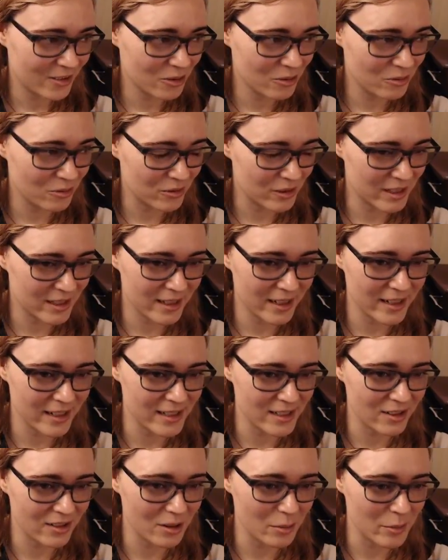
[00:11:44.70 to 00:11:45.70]
Ooh, it's not
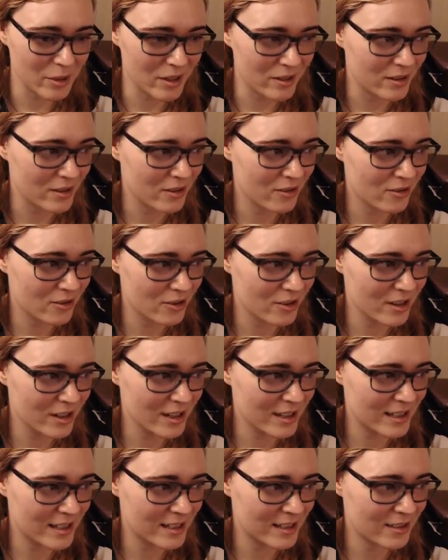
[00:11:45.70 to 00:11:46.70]
as good up here.
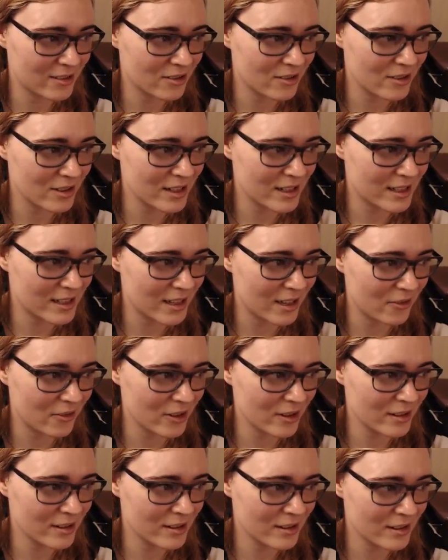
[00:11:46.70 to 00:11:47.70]

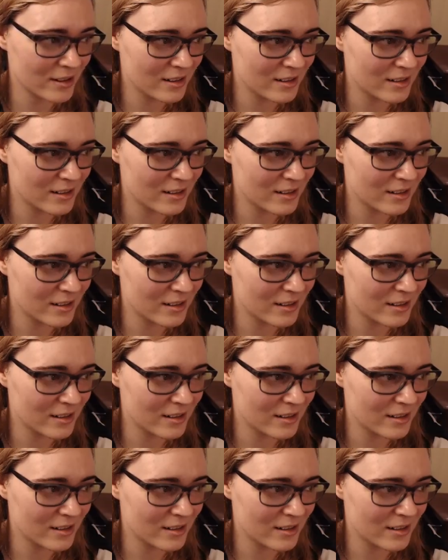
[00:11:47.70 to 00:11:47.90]
37.